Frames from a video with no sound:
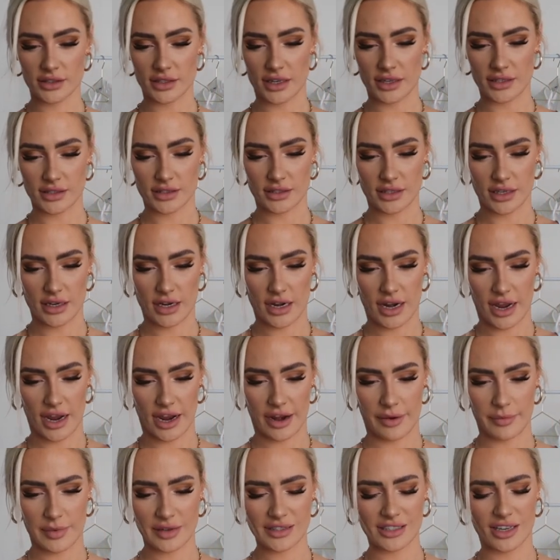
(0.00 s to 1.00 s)
says the
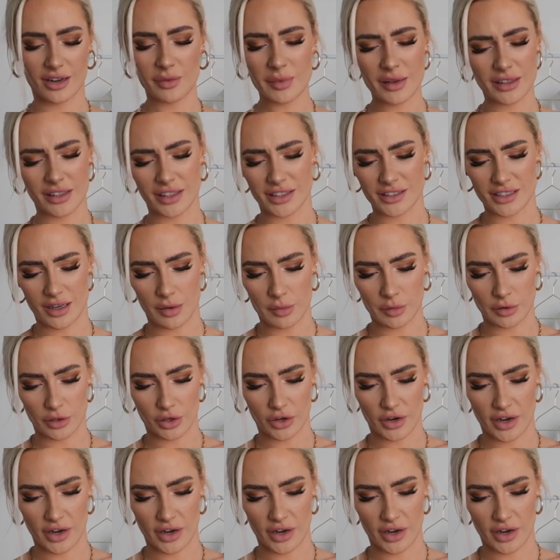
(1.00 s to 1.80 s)
name. It's going to be linked down below